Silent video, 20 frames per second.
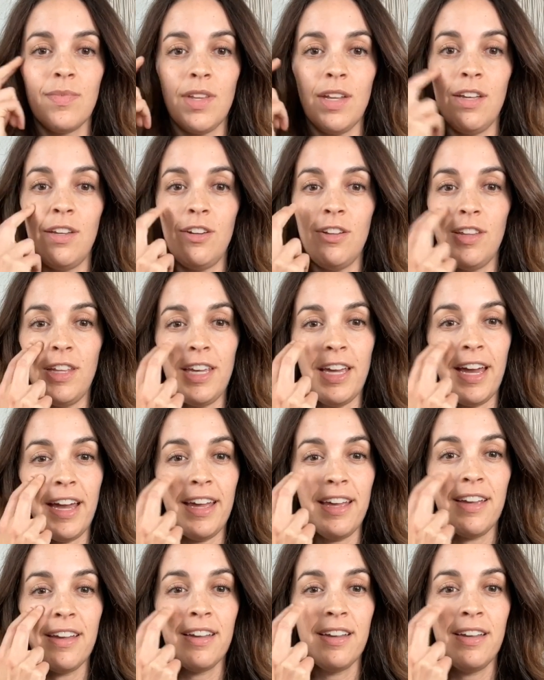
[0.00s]
Under the
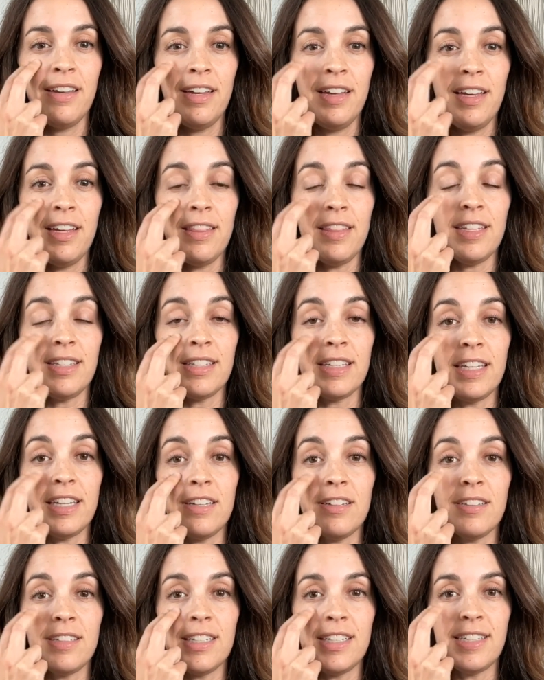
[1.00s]
eye. This
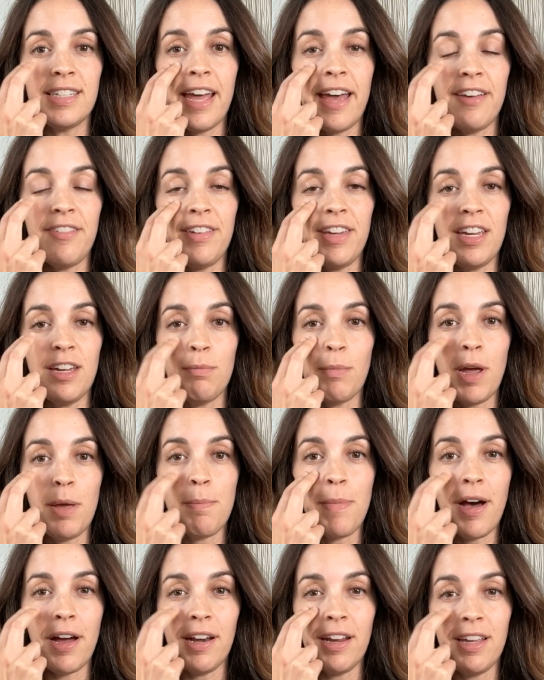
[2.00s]
guilt is heavy in my
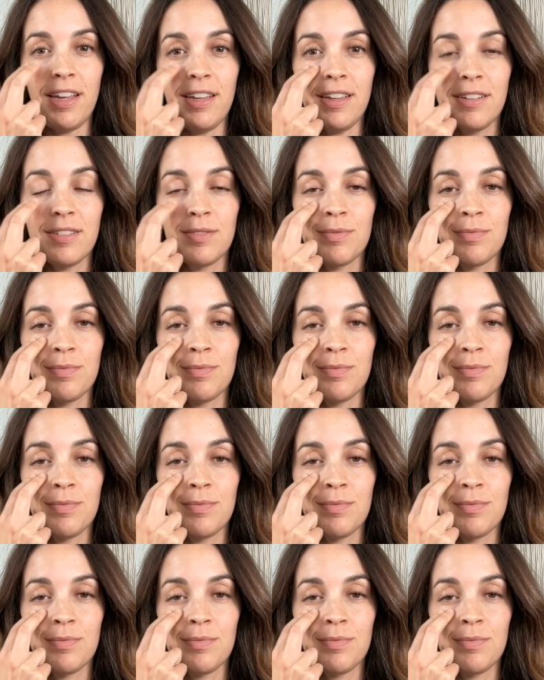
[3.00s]
body.